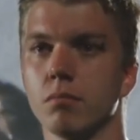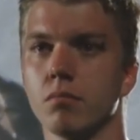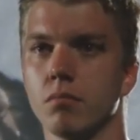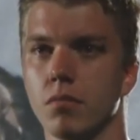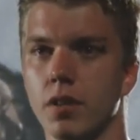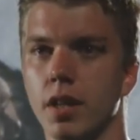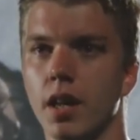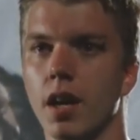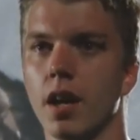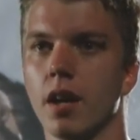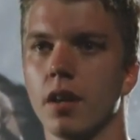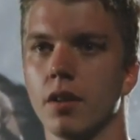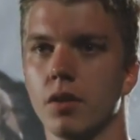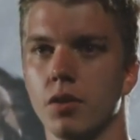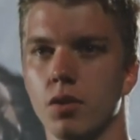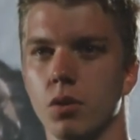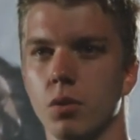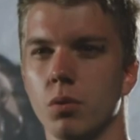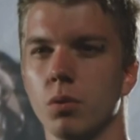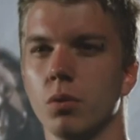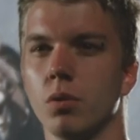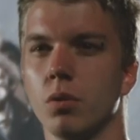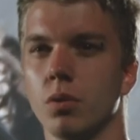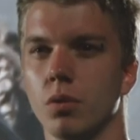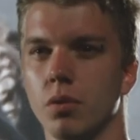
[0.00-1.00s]

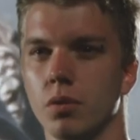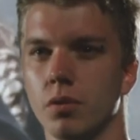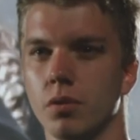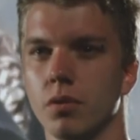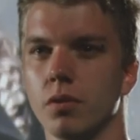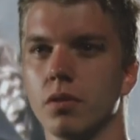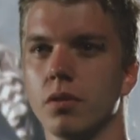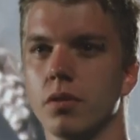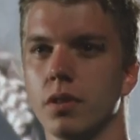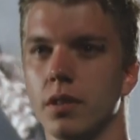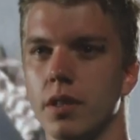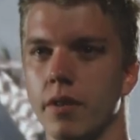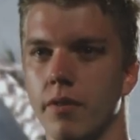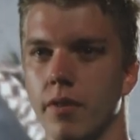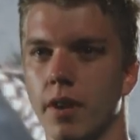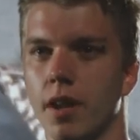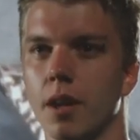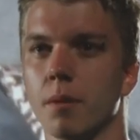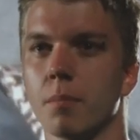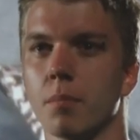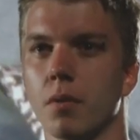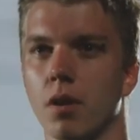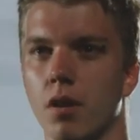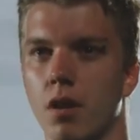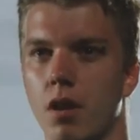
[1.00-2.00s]
you
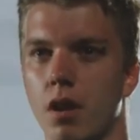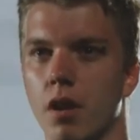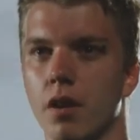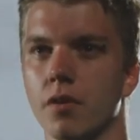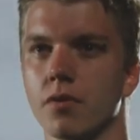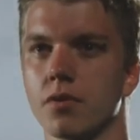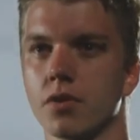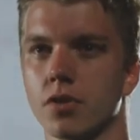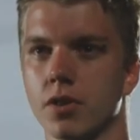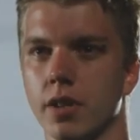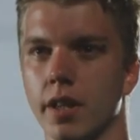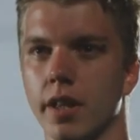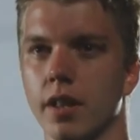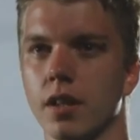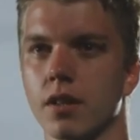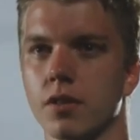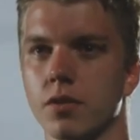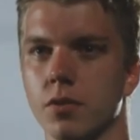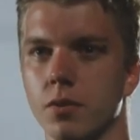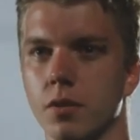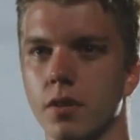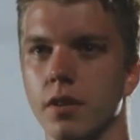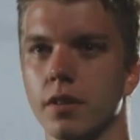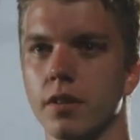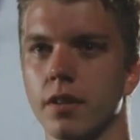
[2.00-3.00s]
develop a lot of skills
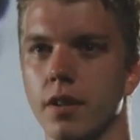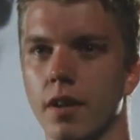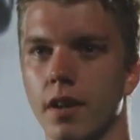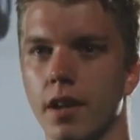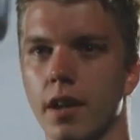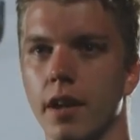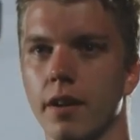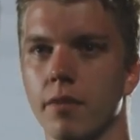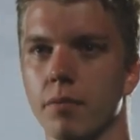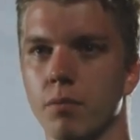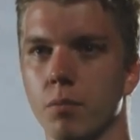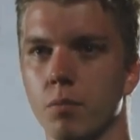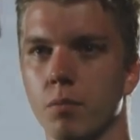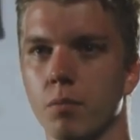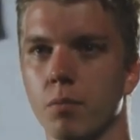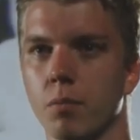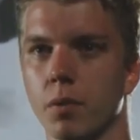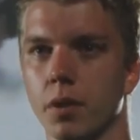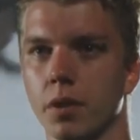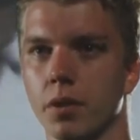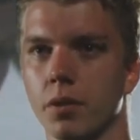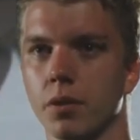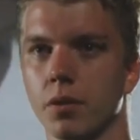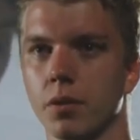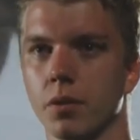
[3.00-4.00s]
you didn't have
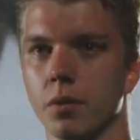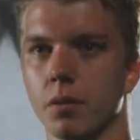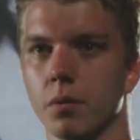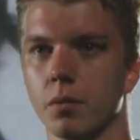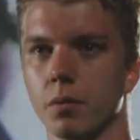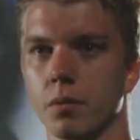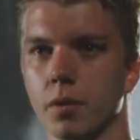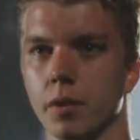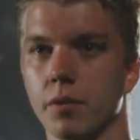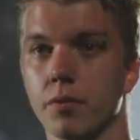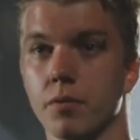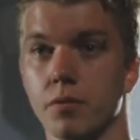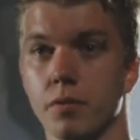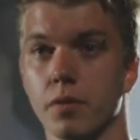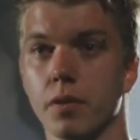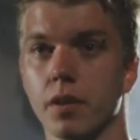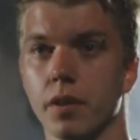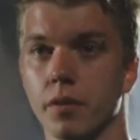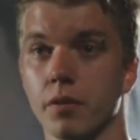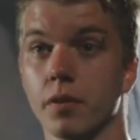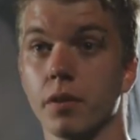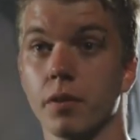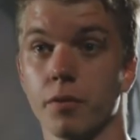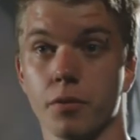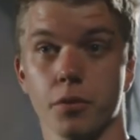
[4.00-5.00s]
when you,
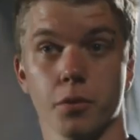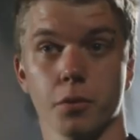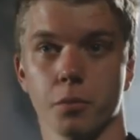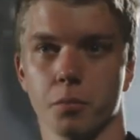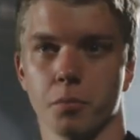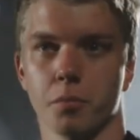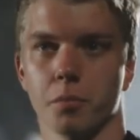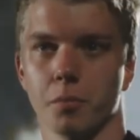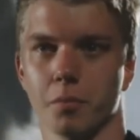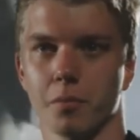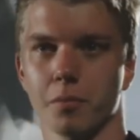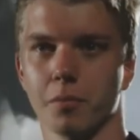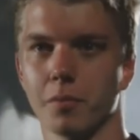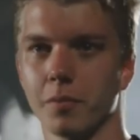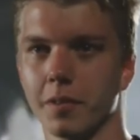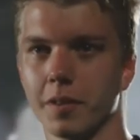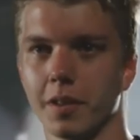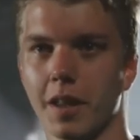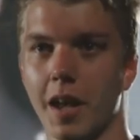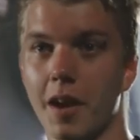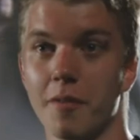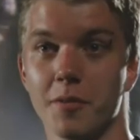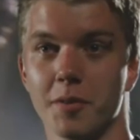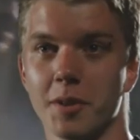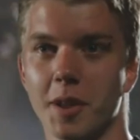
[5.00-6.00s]
if you
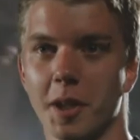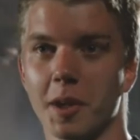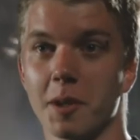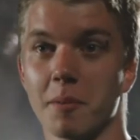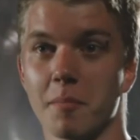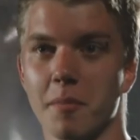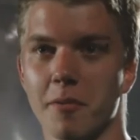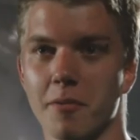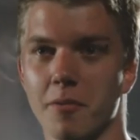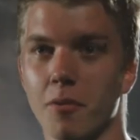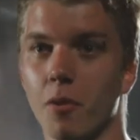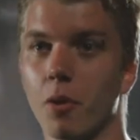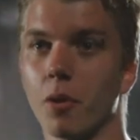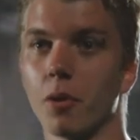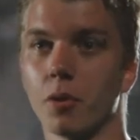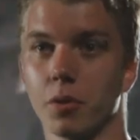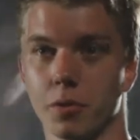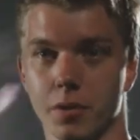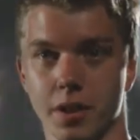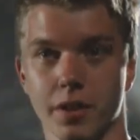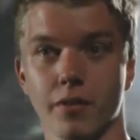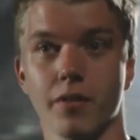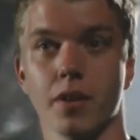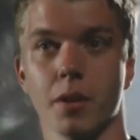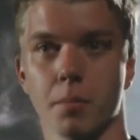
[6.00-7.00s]
haven't done it before, you
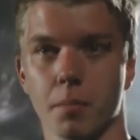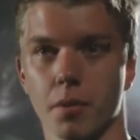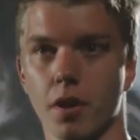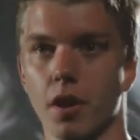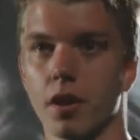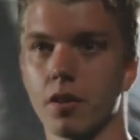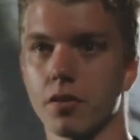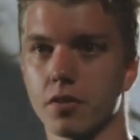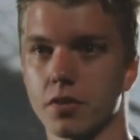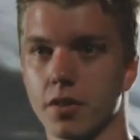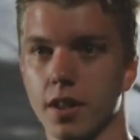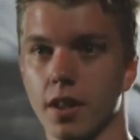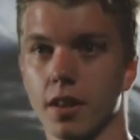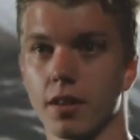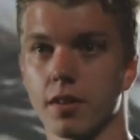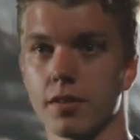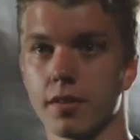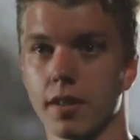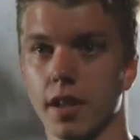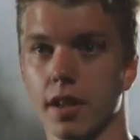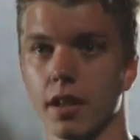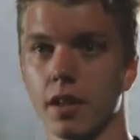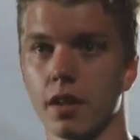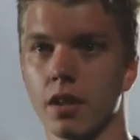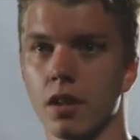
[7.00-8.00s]
develop a lot of skills,
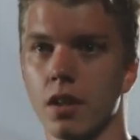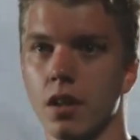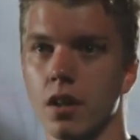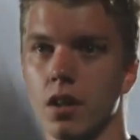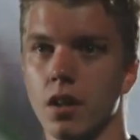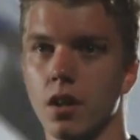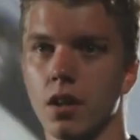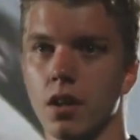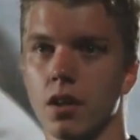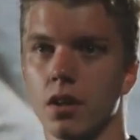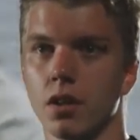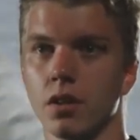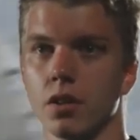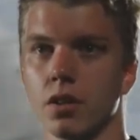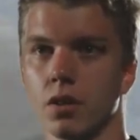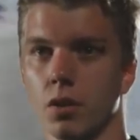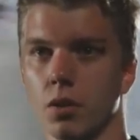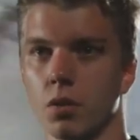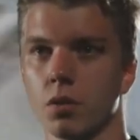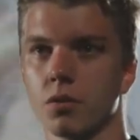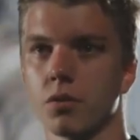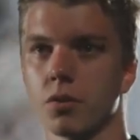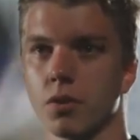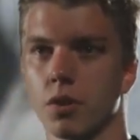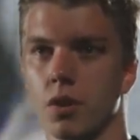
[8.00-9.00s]
and you
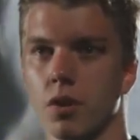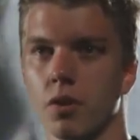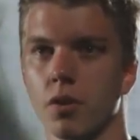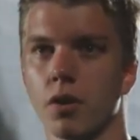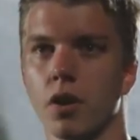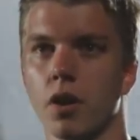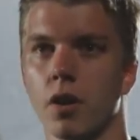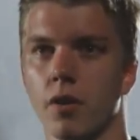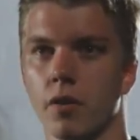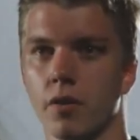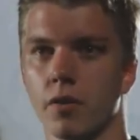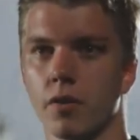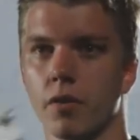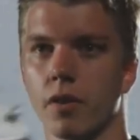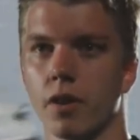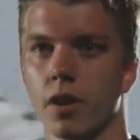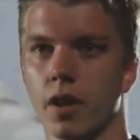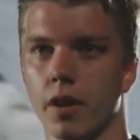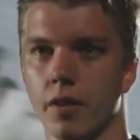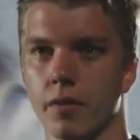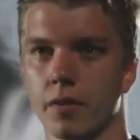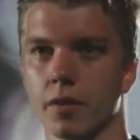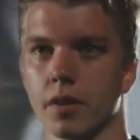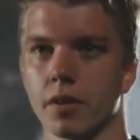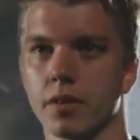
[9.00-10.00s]
also learn a lot
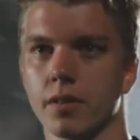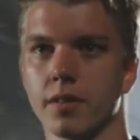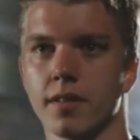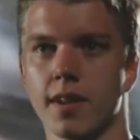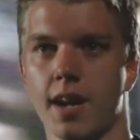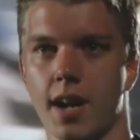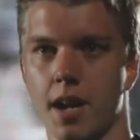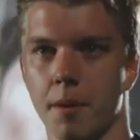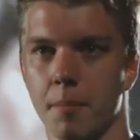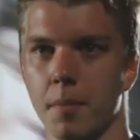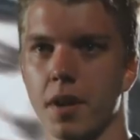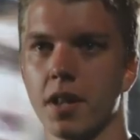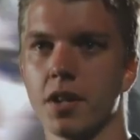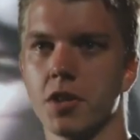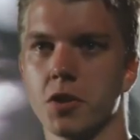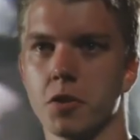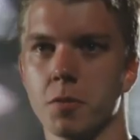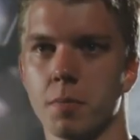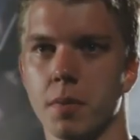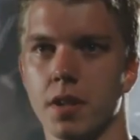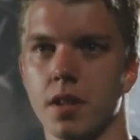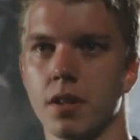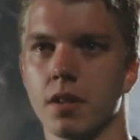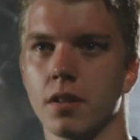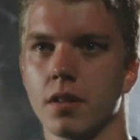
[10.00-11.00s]
of time
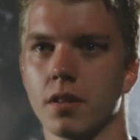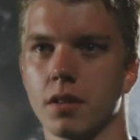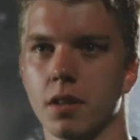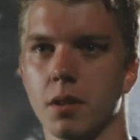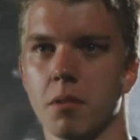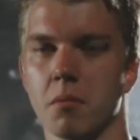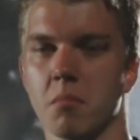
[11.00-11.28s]
management,